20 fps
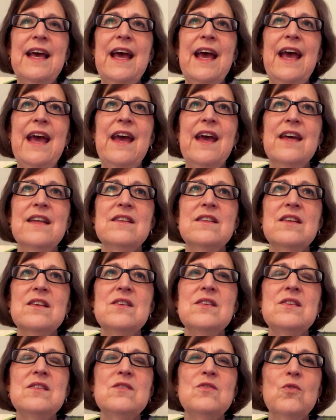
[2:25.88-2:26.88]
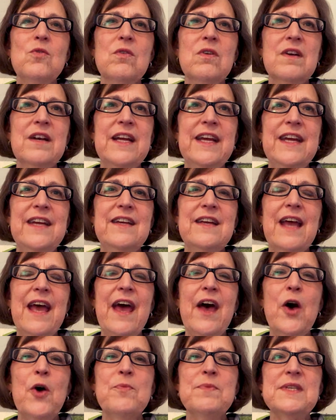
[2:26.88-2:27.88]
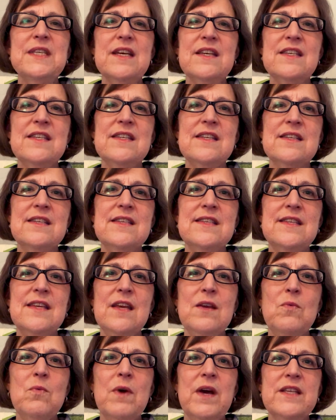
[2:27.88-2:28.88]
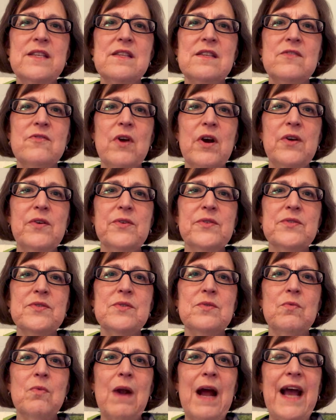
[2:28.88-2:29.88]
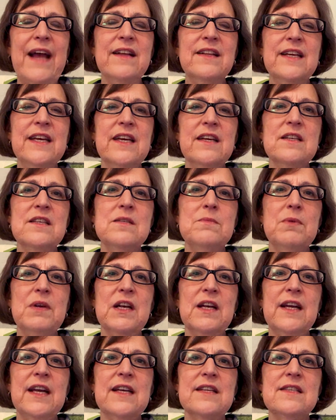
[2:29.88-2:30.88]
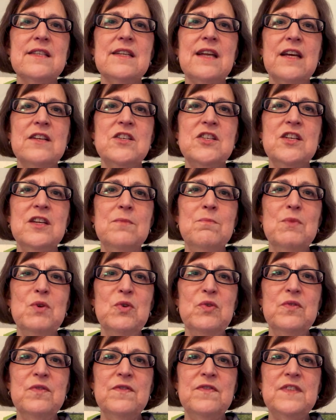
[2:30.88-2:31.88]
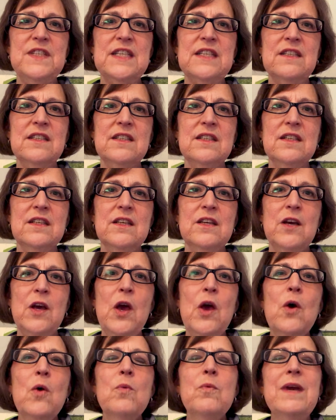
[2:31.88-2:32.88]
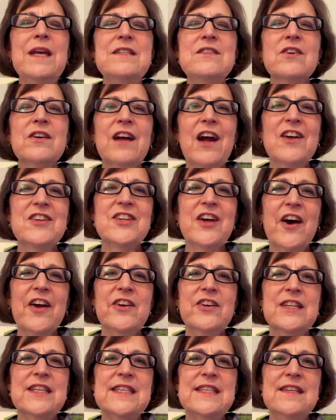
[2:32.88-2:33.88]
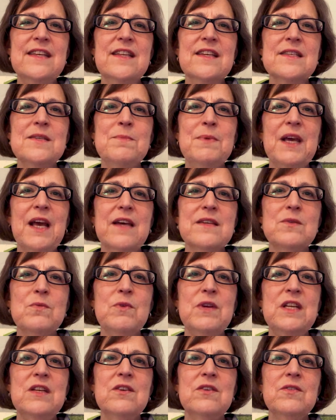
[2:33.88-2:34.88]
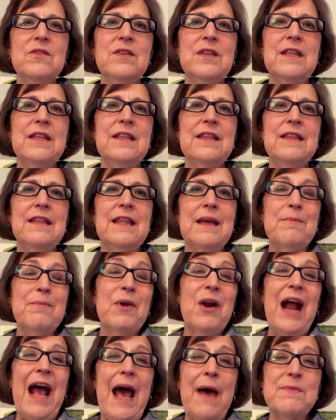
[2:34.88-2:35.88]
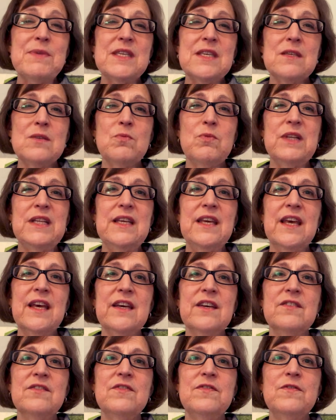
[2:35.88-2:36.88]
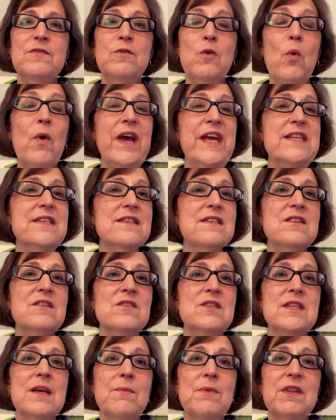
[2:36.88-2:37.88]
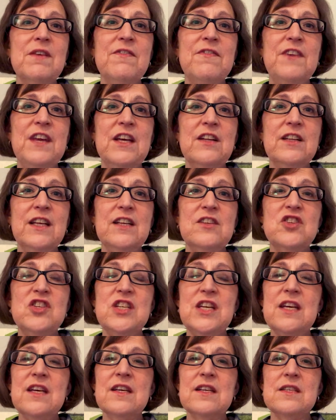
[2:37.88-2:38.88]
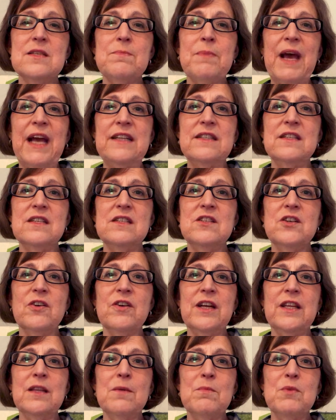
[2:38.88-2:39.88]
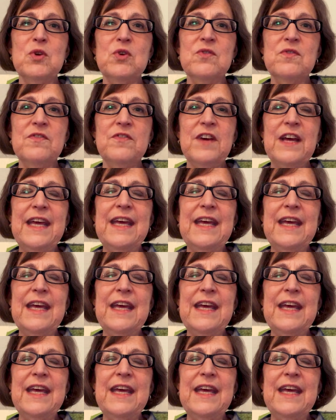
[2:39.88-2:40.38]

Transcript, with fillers: And the story helps us to see what struggles Riley experienced as she moved. We took our daughter to see this because we knew that perhaps this would give voice to some of the feelings she expected during the move.